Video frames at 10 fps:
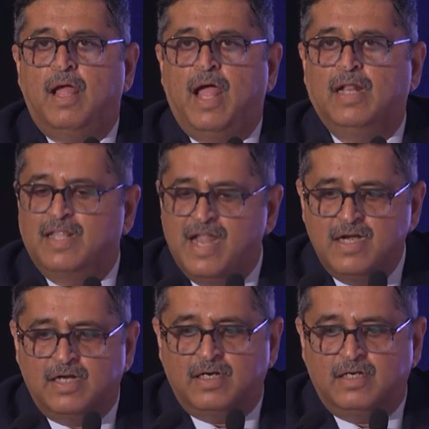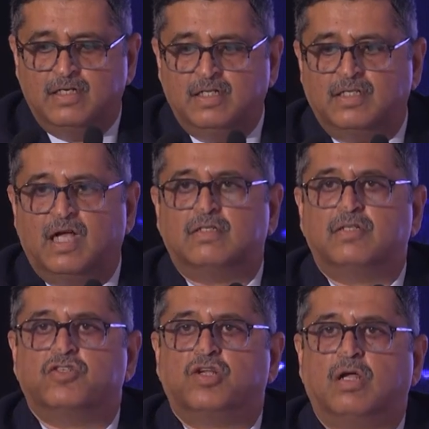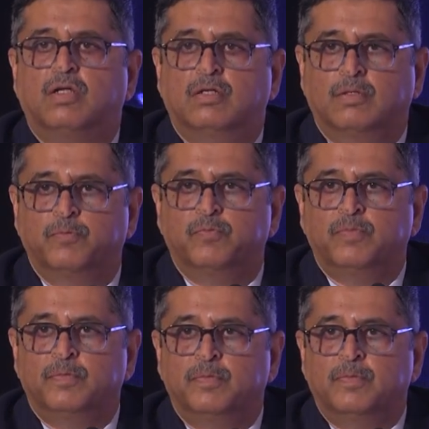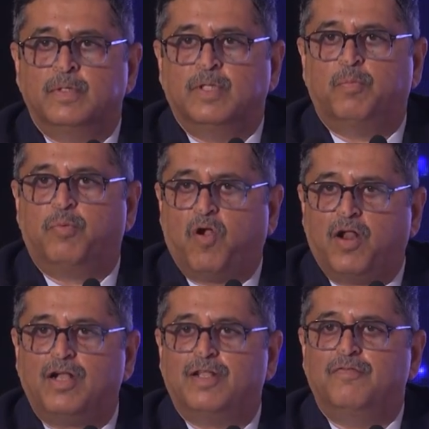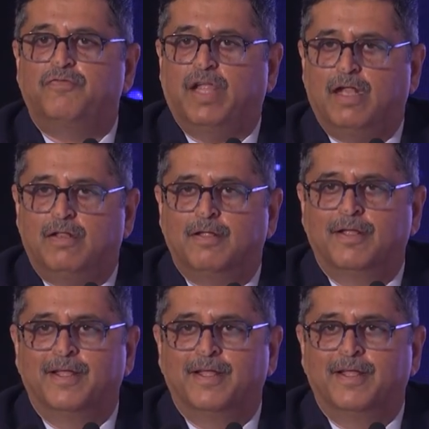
and then disaster struck. The product failed.